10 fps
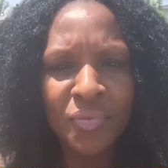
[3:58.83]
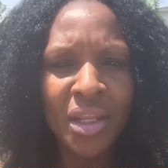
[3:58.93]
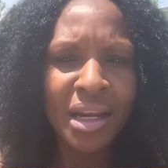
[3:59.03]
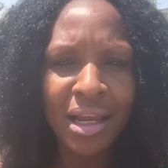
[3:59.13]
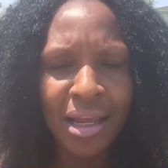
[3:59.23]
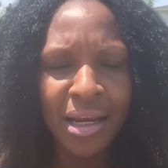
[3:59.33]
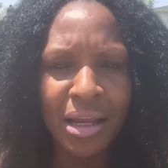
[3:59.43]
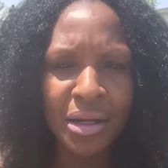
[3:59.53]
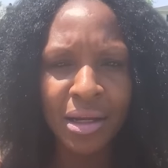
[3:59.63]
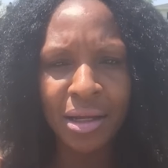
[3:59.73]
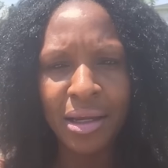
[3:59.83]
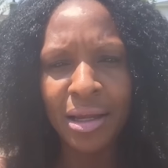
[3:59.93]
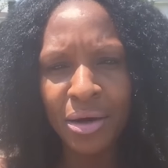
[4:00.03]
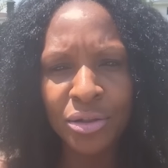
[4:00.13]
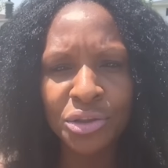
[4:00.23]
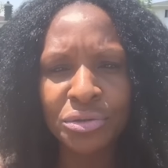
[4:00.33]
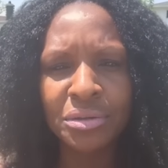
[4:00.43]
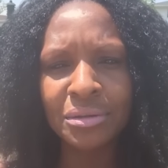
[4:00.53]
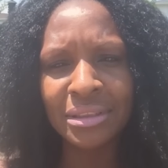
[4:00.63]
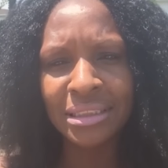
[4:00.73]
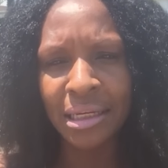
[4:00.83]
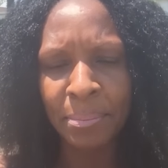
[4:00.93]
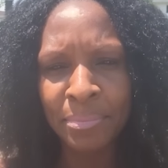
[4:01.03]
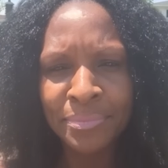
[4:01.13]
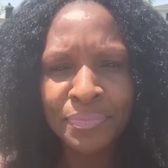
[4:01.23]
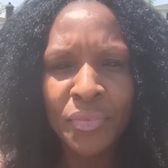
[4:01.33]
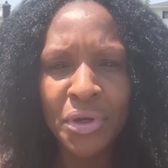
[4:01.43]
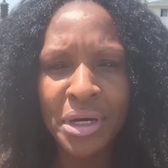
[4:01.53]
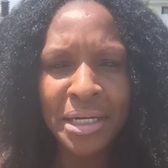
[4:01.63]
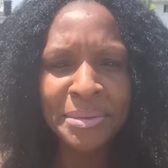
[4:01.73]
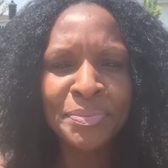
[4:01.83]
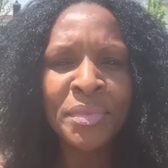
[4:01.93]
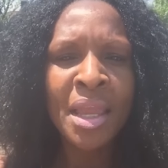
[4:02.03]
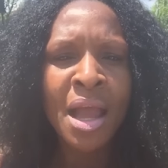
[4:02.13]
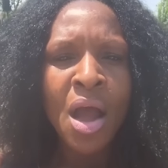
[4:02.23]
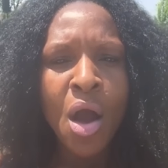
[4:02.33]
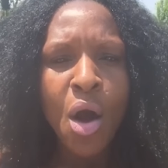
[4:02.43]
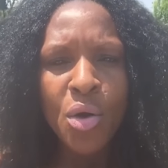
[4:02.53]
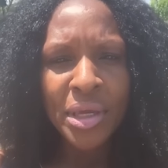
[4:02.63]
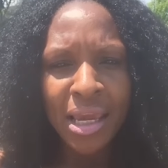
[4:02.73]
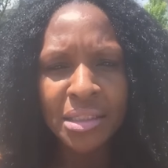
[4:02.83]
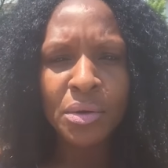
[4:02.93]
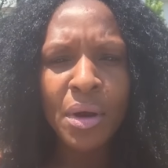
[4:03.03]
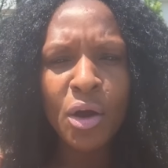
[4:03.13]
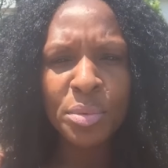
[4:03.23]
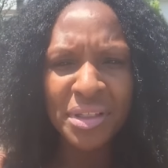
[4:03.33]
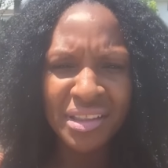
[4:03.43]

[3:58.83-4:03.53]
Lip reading: And I urge you to do the same, all right? Okay, so I hope